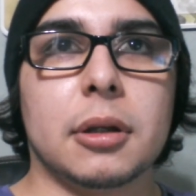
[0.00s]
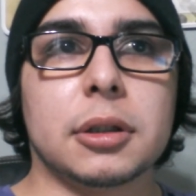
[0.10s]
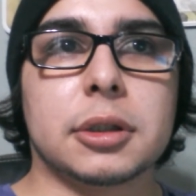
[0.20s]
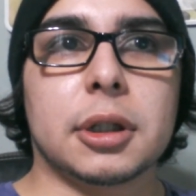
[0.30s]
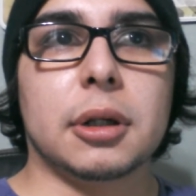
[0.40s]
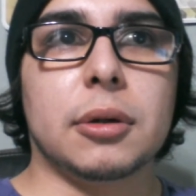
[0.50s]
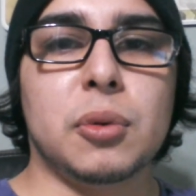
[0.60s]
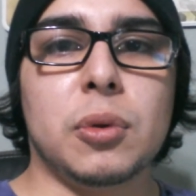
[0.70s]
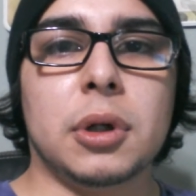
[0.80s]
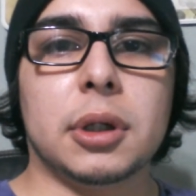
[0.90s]

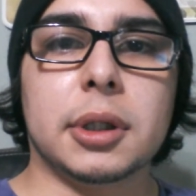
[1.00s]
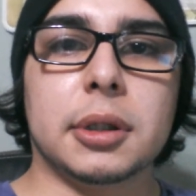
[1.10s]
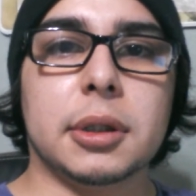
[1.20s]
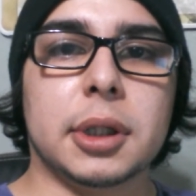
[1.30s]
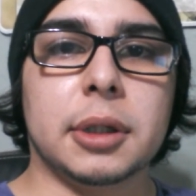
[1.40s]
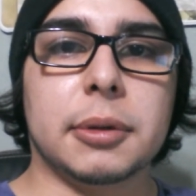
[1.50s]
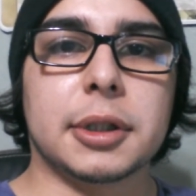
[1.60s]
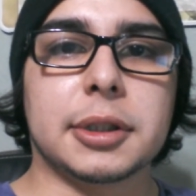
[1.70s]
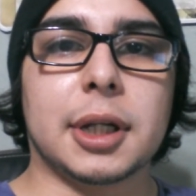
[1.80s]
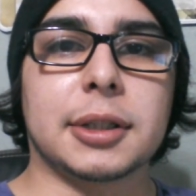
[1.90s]
So,
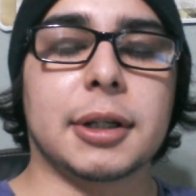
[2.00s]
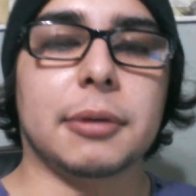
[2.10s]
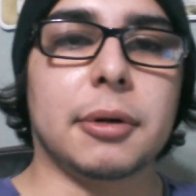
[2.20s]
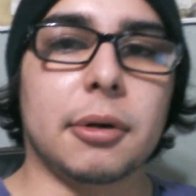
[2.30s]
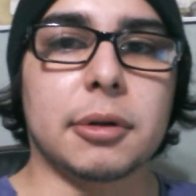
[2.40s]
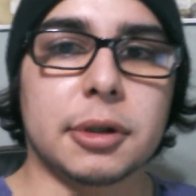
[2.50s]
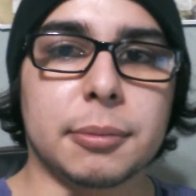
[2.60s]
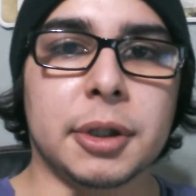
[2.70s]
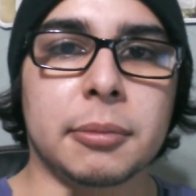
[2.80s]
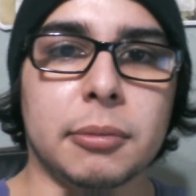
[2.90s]
anyways, I said I would go into a
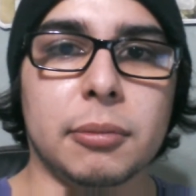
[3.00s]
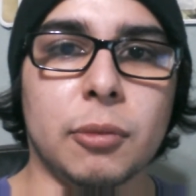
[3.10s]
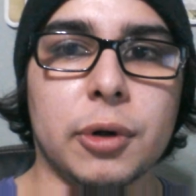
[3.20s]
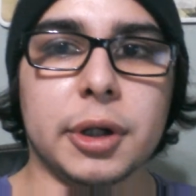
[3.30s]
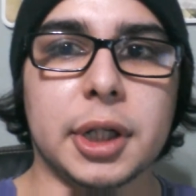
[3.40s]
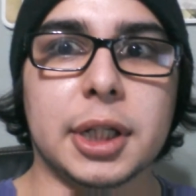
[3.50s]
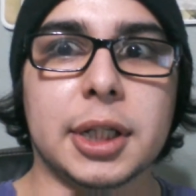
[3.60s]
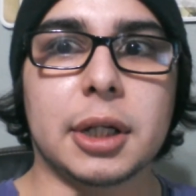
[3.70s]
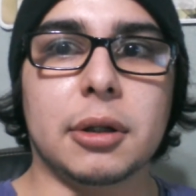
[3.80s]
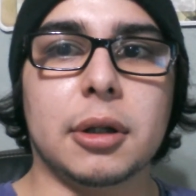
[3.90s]
bit more
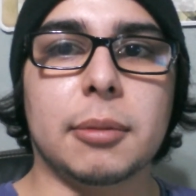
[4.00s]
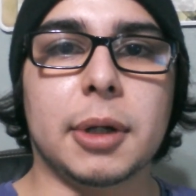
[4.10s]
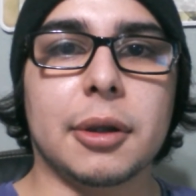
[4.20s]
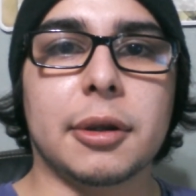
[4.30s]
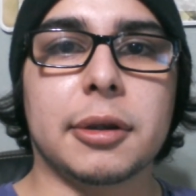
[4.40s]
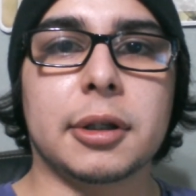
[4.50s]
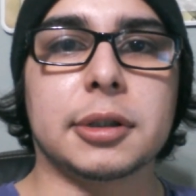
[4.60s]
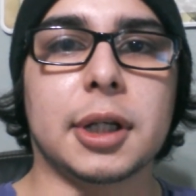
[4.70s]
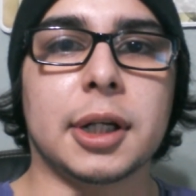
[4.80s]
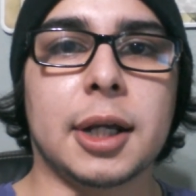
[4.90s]
detail about the things
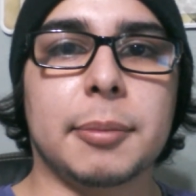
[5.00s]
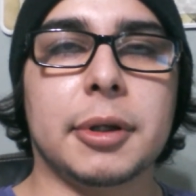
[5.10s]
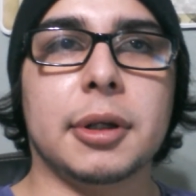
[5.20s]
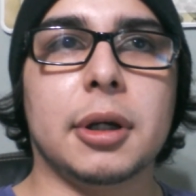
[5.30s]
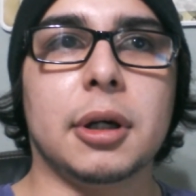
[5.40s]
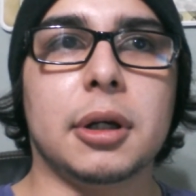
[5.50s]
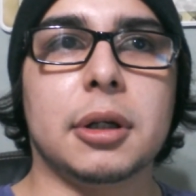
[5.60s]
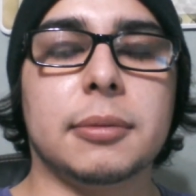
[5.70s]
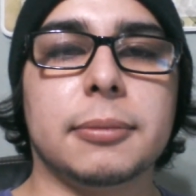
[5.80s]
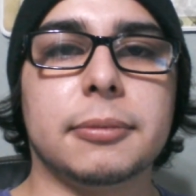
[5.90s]
that happened,
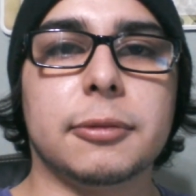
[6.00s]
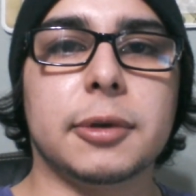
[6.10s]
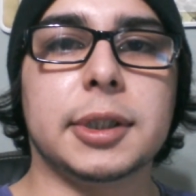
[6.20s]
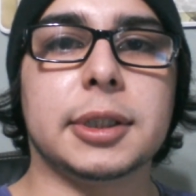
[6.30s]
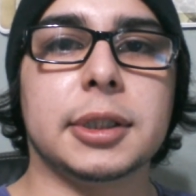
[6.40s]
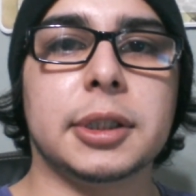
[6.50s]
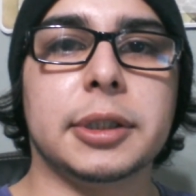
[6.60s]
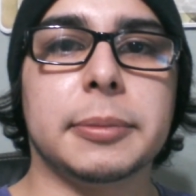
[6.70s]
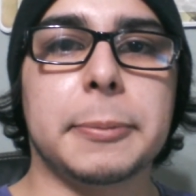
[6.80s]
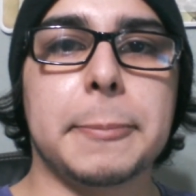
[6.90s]
recently.